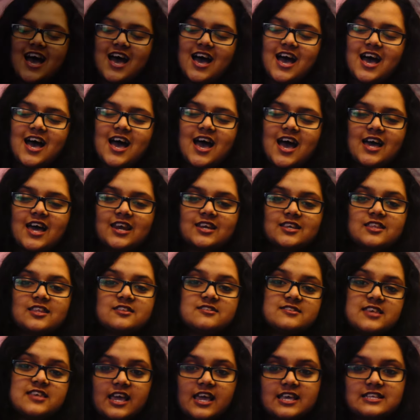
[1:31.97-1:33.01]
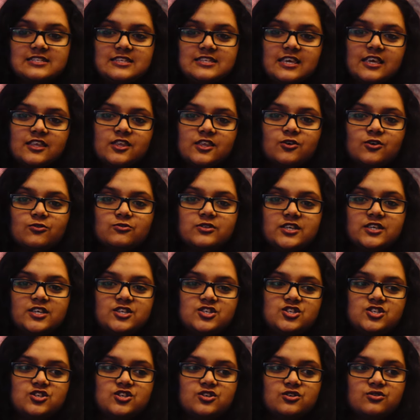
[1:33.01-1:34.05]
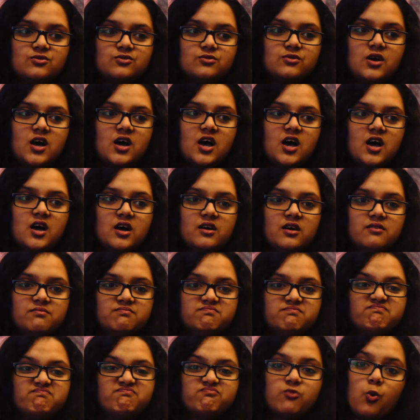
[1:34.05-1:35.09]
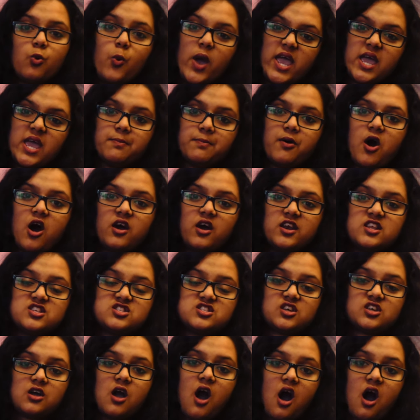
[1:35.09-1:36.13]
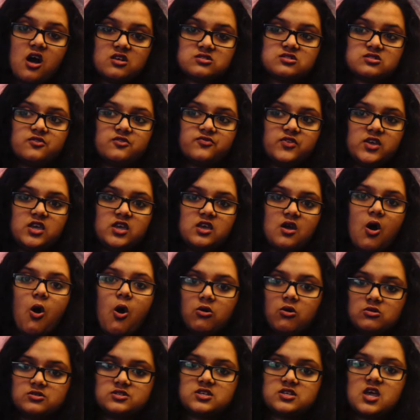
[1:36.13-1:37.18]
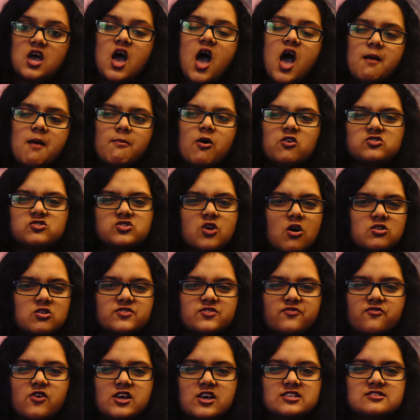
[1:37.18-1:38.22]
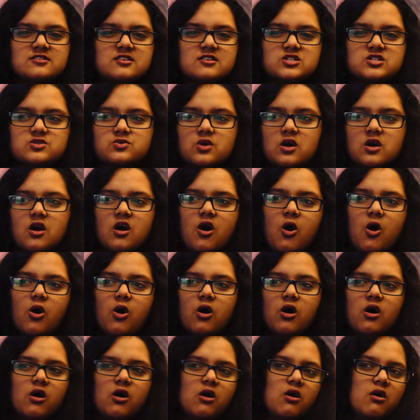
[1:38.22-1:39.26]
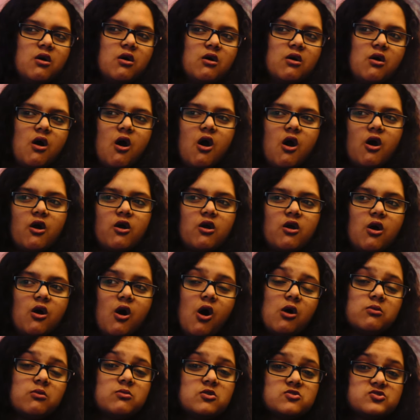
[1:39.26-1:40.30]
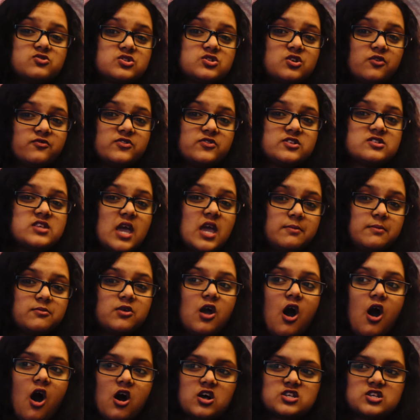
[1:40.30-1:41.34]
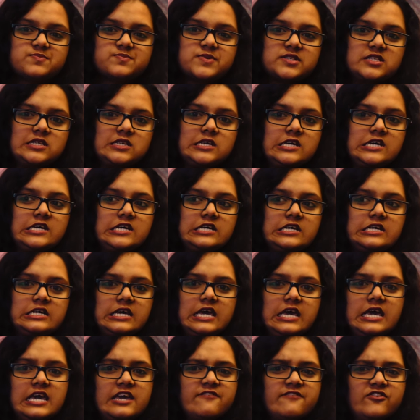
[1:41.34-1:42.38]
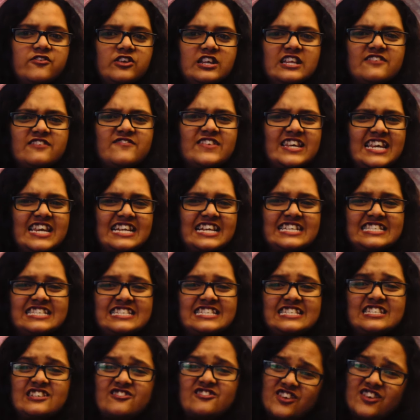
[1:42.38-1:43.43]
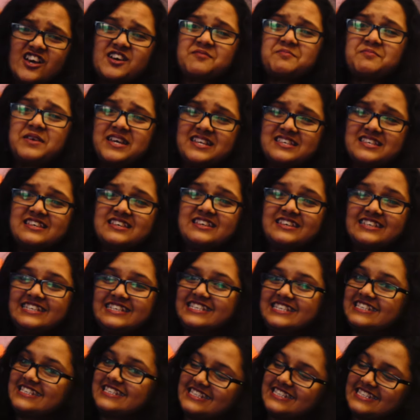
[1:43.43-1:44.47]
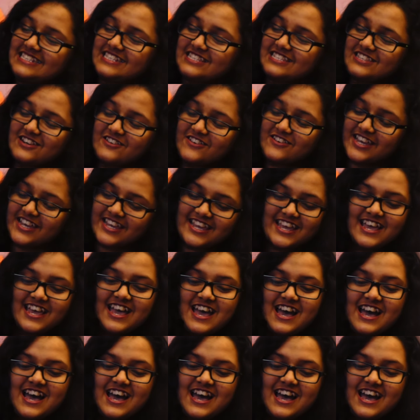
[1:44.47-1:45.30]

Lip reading: And the second thing you'll need to weigh upon is the cost of the halls. Most halls of residence are almost of the same cost, but hey, if you live in London, good luck, mate. Sorry.